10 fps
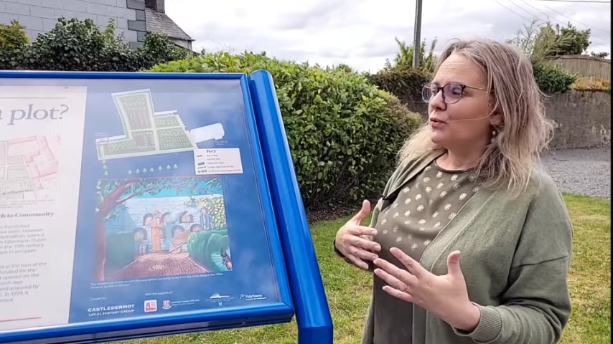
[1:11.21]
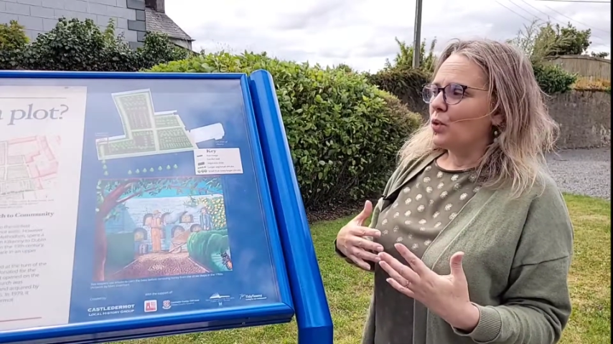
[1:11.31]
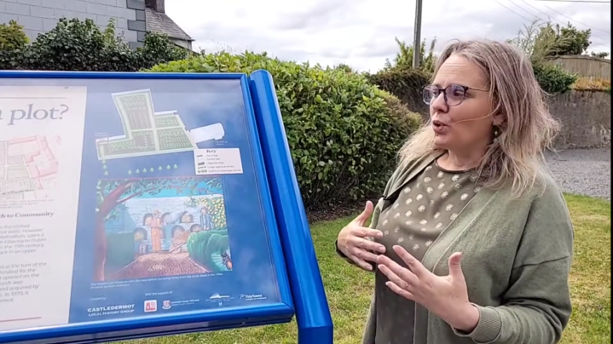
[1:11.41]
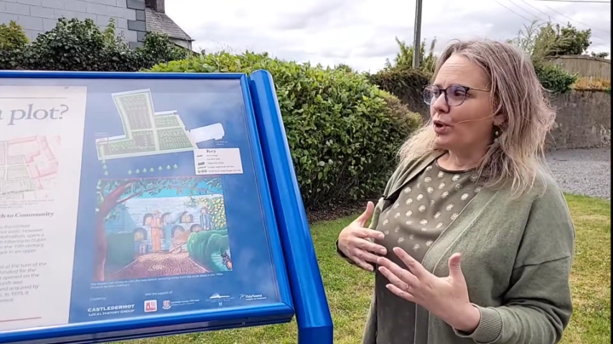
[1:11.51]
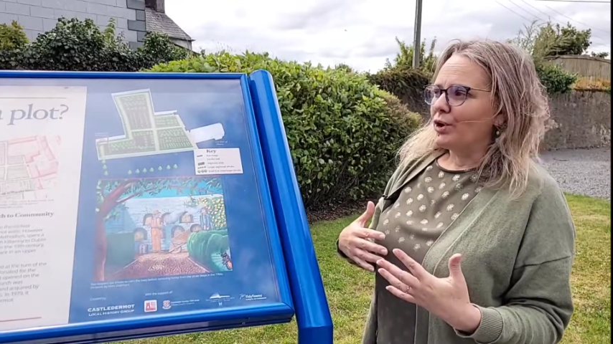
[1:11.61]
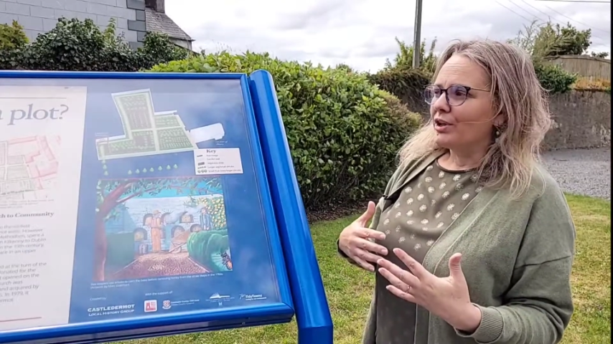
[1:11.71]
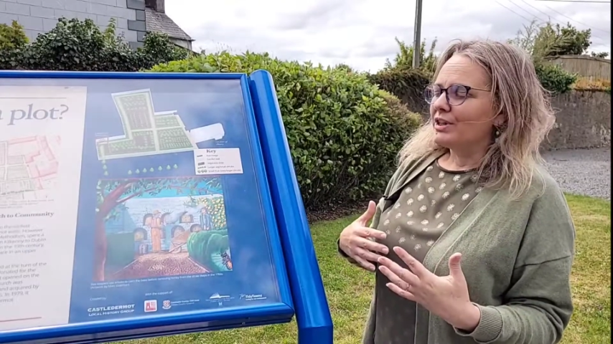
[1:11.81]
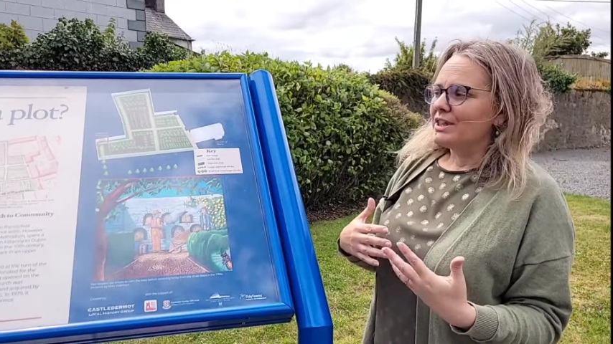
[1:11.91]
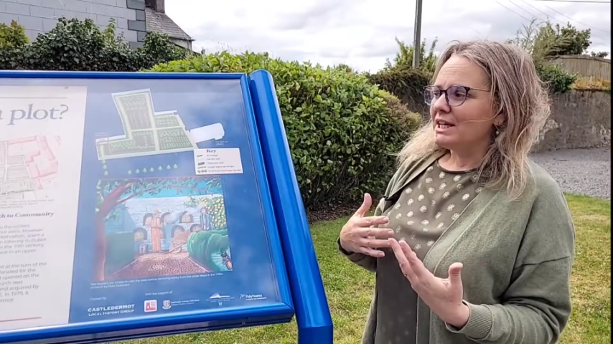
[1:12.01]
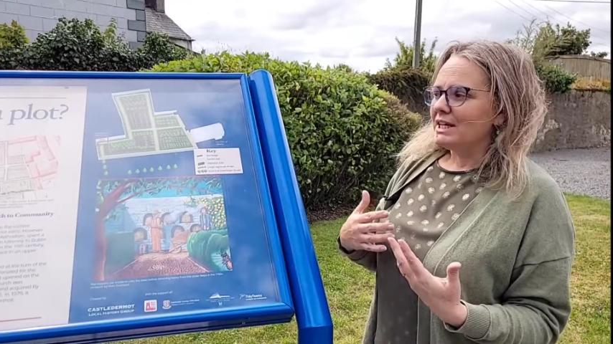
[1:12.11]
for
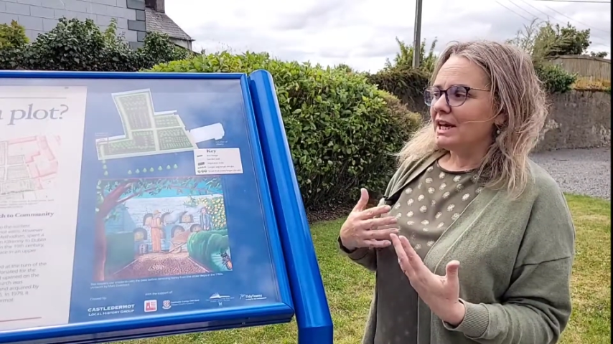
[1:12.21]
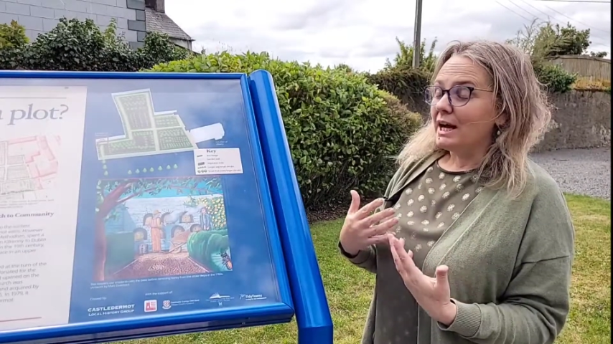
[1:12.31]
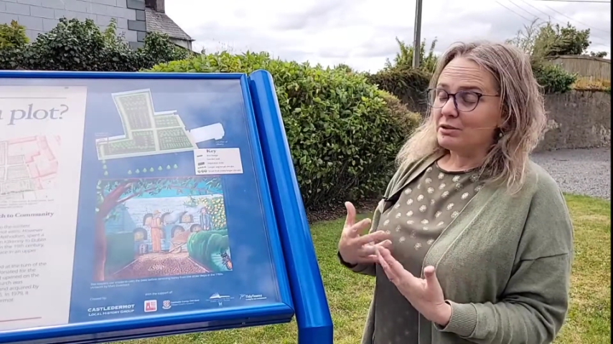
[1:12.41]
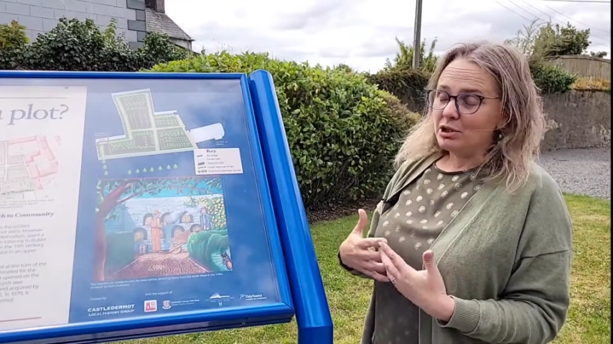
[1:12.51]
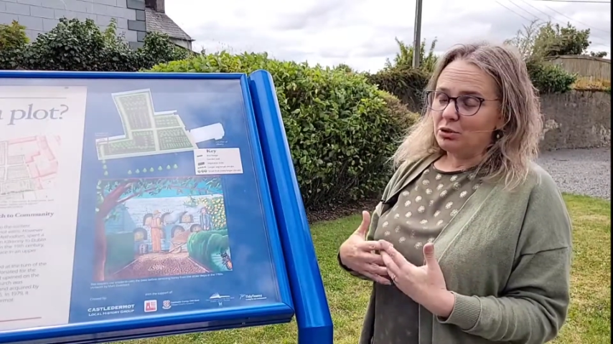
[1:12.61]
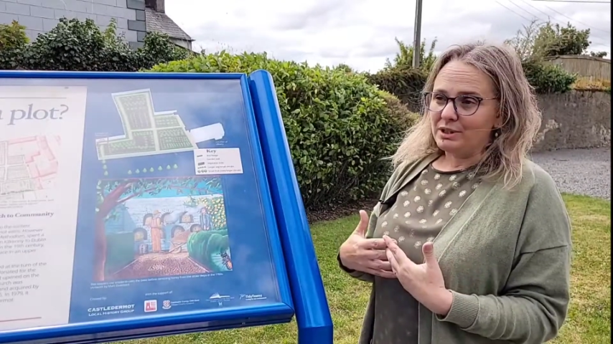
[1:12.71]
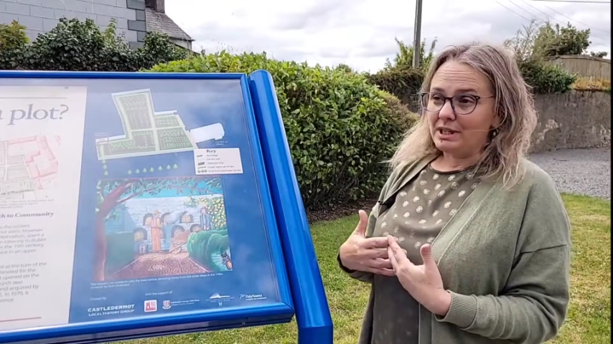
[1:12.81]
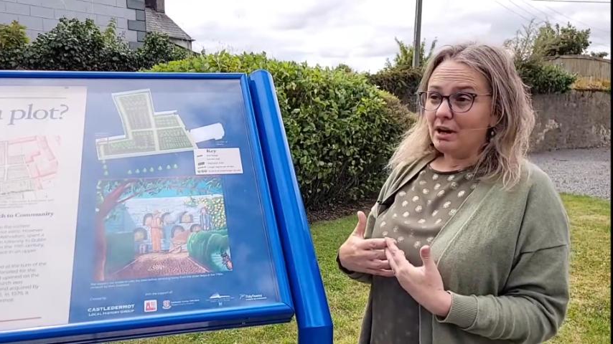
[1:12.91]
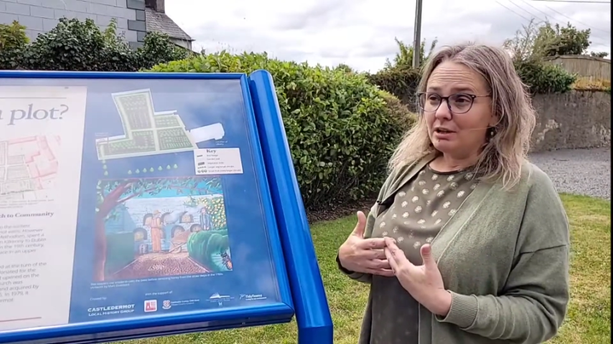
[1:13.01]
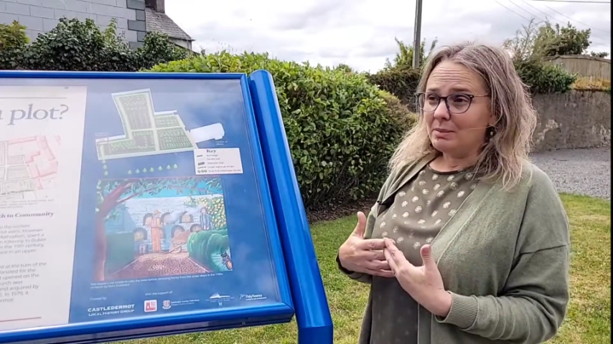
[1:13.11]
the household
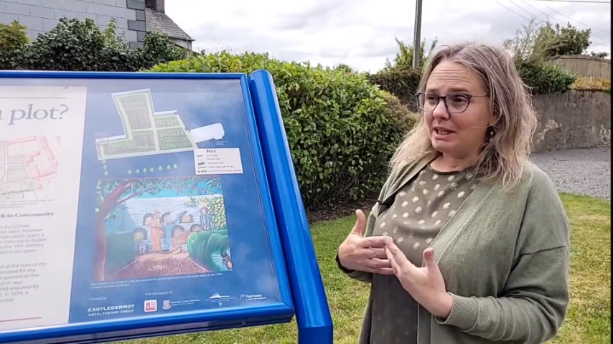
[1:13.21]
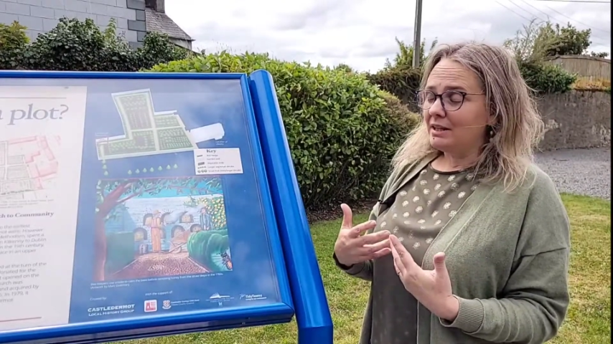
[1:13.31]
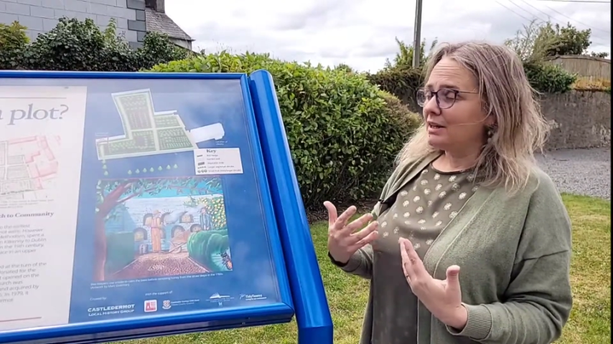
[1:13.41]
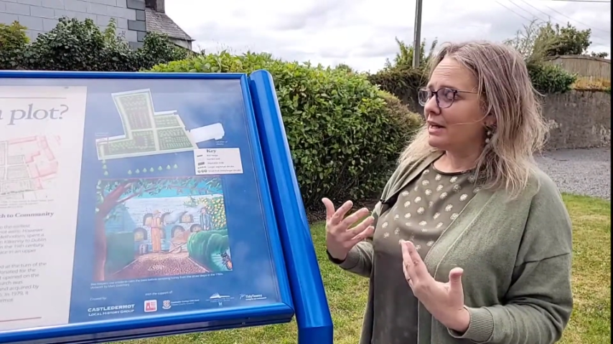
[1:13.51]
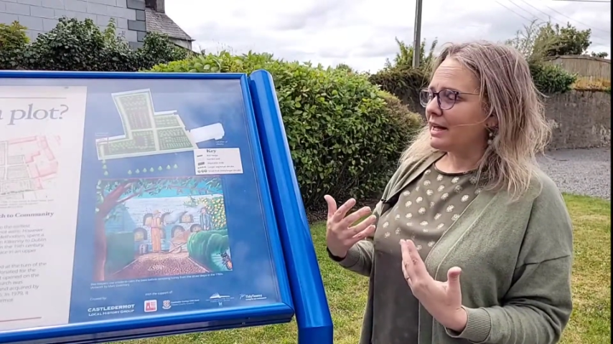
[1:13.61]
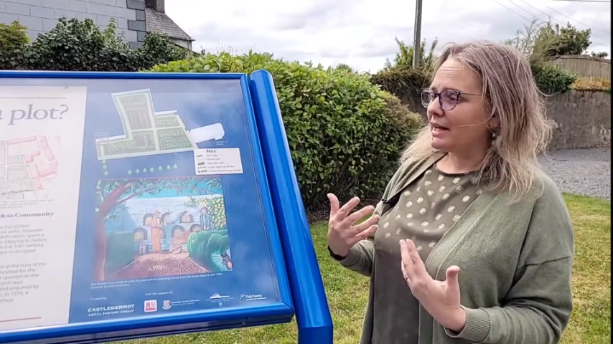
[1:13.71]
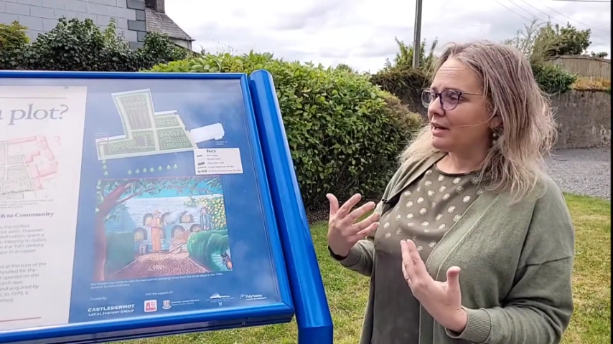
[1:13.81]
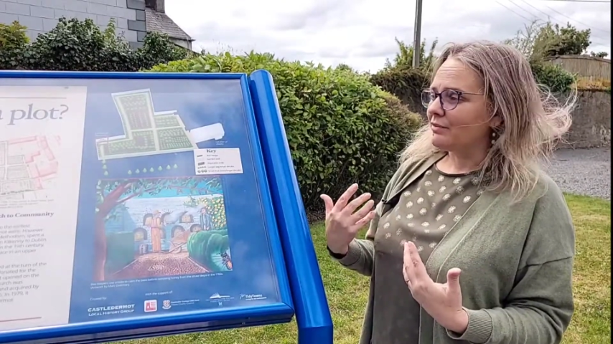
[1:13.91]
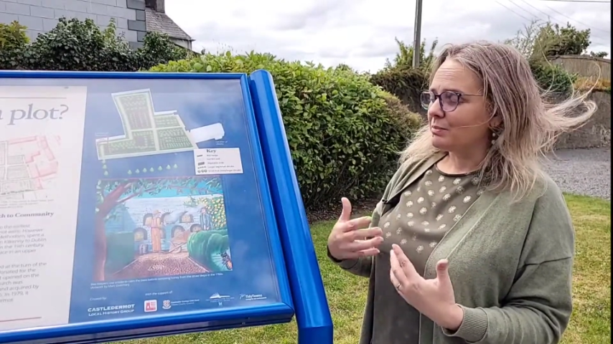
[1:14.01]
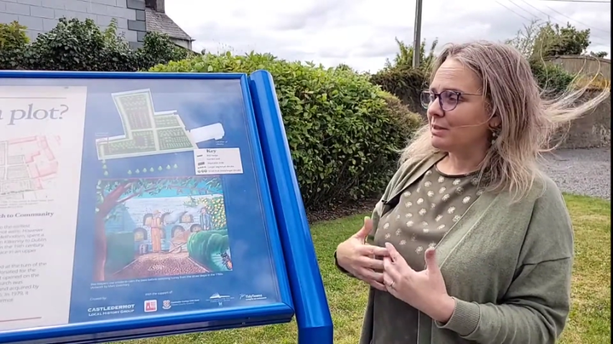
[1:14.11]
economy
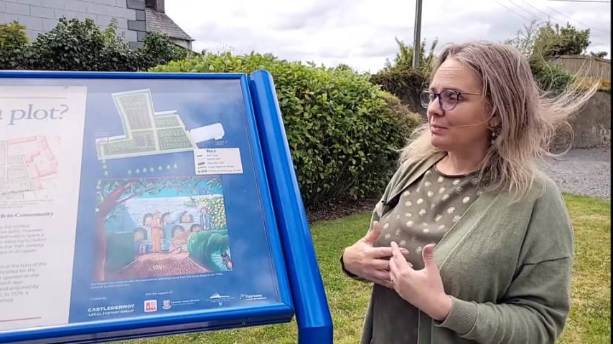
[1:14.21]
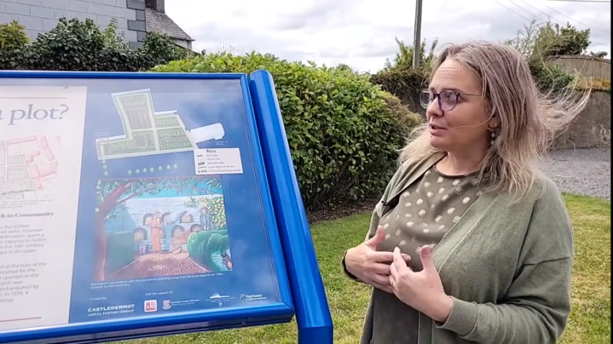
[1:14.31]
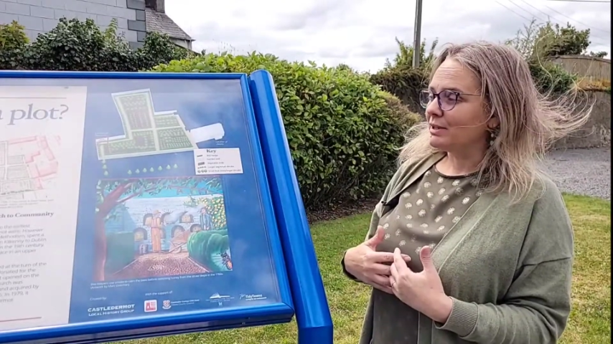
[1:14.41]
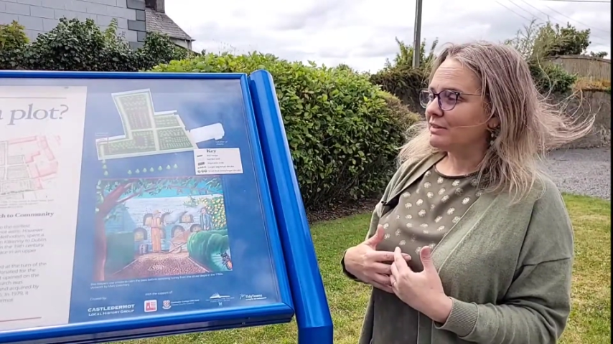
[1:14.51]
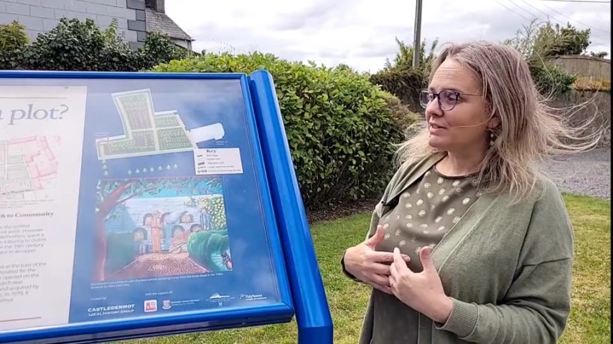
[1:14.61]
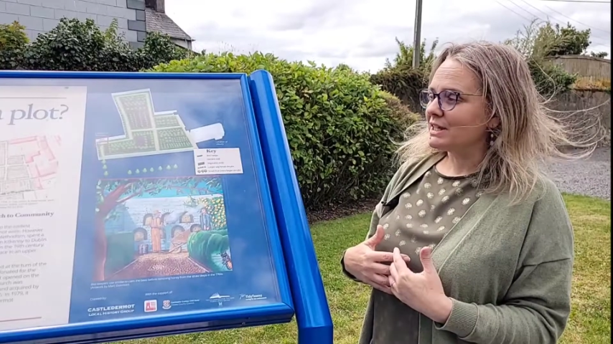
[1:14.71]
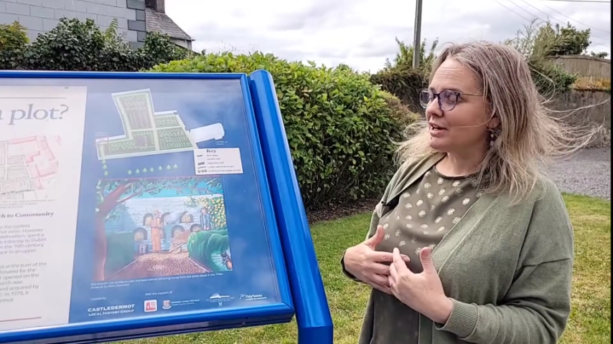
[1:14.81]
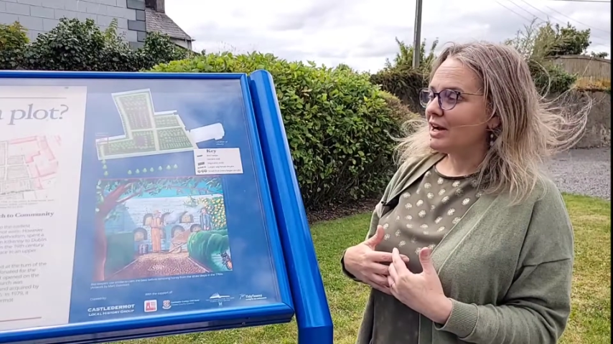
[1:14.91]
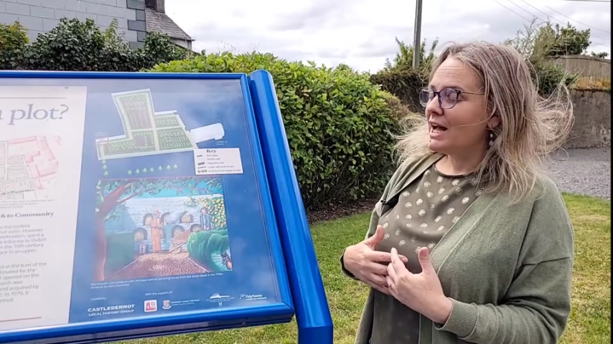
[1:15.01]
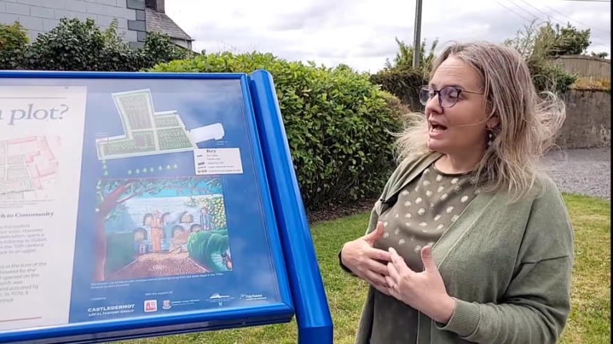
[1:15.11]
of the people who lived here.